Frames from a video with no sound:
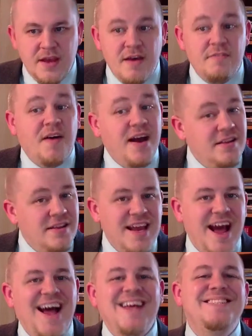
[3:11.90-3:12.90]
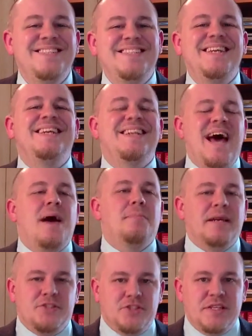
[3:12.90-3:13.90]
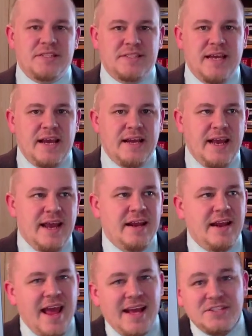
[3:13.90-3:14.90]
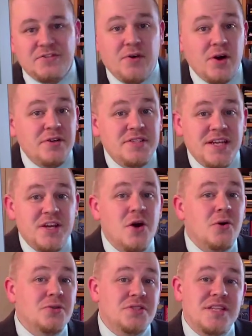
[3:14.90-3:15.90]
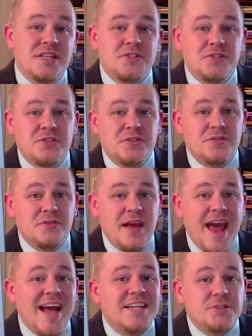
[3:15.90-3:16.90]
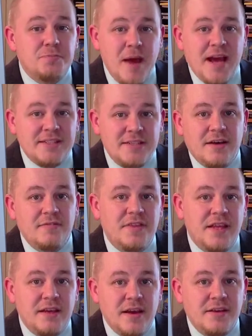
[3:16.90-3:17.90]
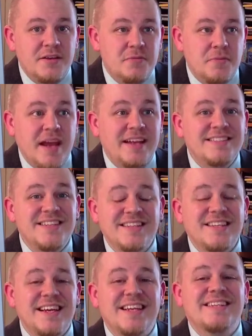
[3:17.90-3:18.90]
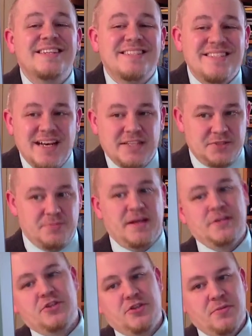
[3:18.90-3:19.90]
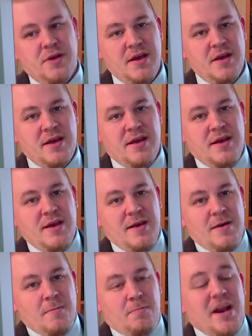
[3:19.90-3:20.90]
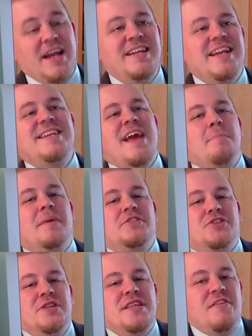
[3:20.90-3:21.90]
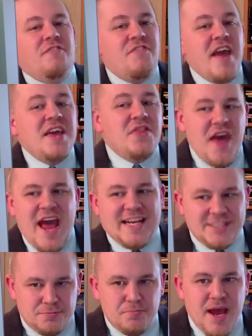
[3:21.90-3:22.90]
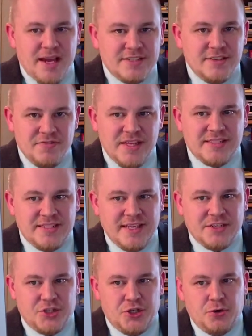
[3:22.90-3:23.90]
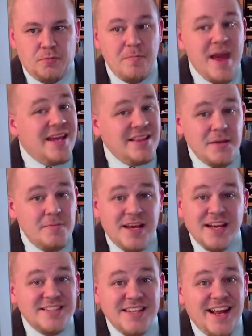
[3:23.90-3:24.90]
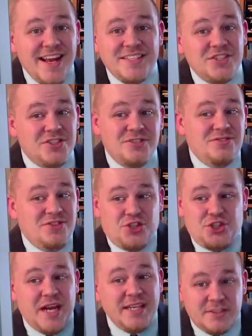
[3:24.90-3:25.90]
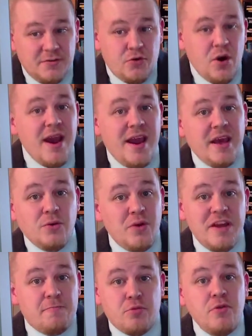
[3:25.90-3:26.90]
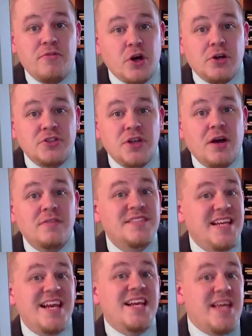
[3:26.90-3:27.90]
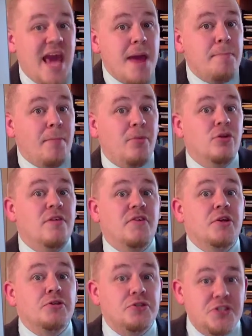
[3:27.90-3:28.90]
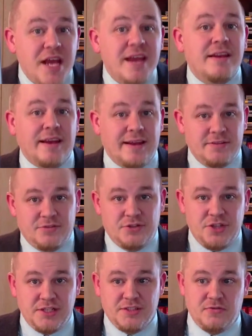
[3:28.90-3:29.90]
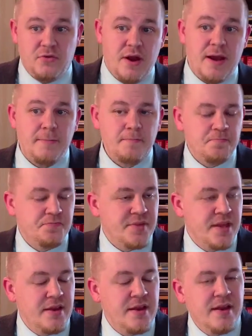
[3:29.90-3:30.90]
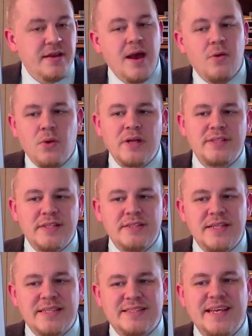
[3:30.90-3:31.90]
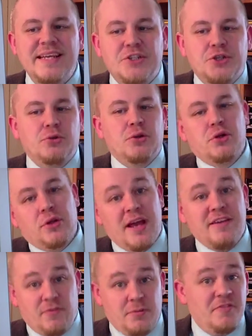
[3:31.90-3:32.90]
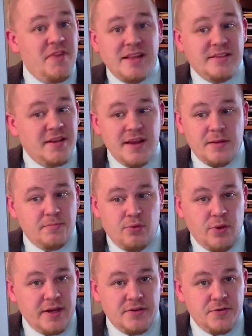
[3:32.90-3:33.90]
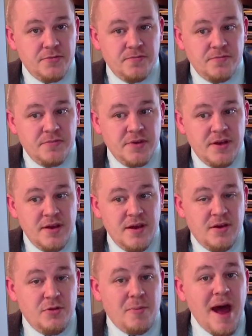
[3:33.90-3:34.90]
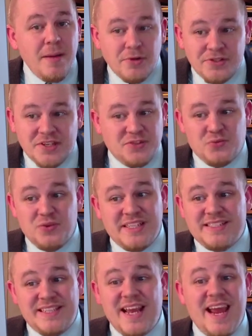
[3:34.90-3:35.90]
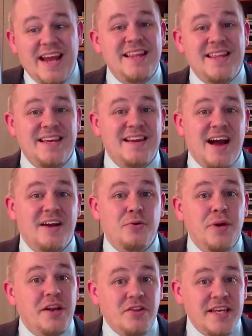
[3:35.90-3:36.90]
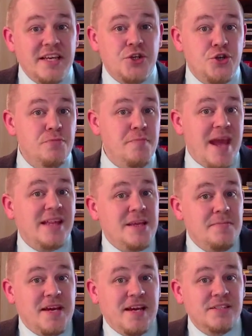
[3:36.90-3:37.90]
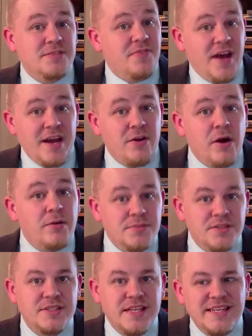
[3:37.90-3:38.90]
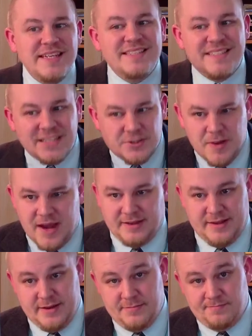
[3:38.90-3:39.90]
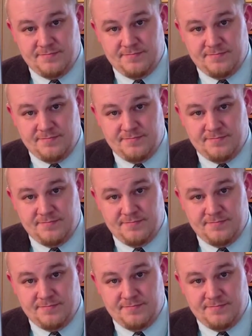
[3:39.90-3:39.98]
Finally, I did not mention this yet, and as far as it goes, this aspect of the gun debate doesn't get discussed much. But I didn't yet mention the faith aspect of this issue, mainly because it has shades of gray, and we have proven ourselves incapable of understanding shades of gray. Now, what does this issue look like from a faith standpoint? Well, the Bible doesn't really say anything concrete on the issue, mainly because firearms didn't exist back then.